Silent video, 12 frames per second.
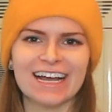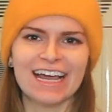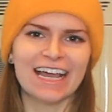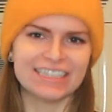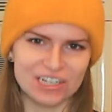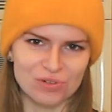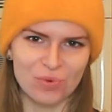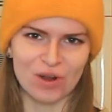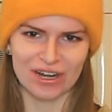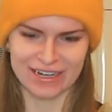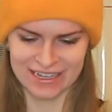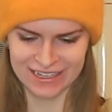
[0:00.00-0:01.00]
It didn't
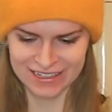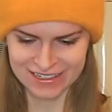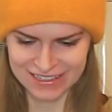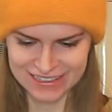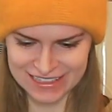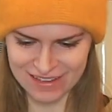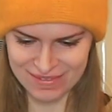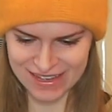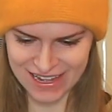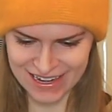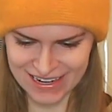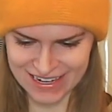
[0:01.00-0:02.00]
work. Give me
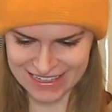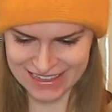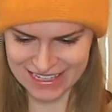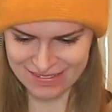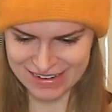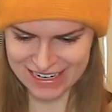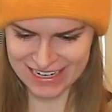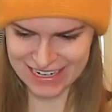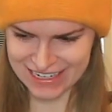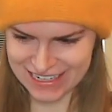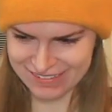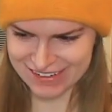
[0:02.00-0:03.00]

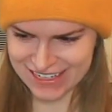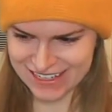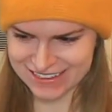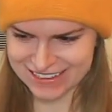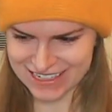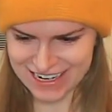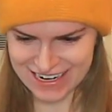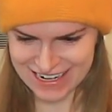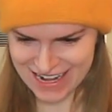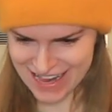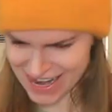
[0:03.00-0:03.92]
another try.